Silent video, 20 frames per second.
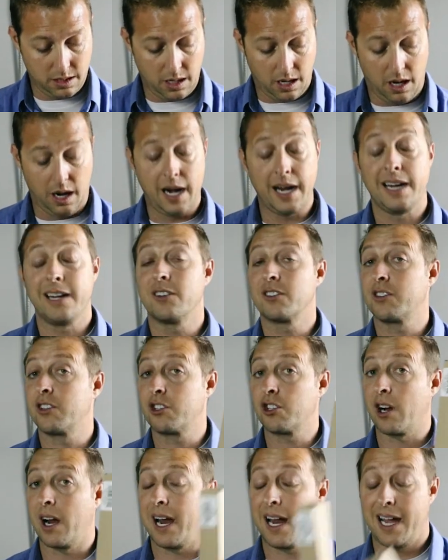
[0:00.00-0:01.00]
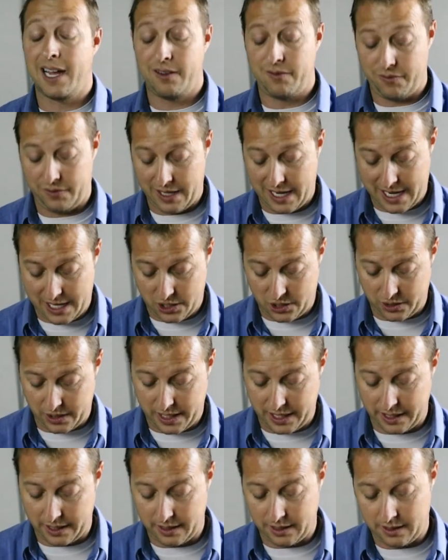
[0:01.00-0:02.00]
All right, here's the Triad
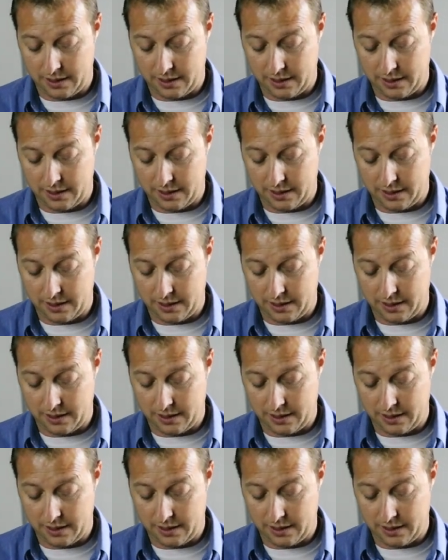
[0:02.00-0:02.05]
flashlight.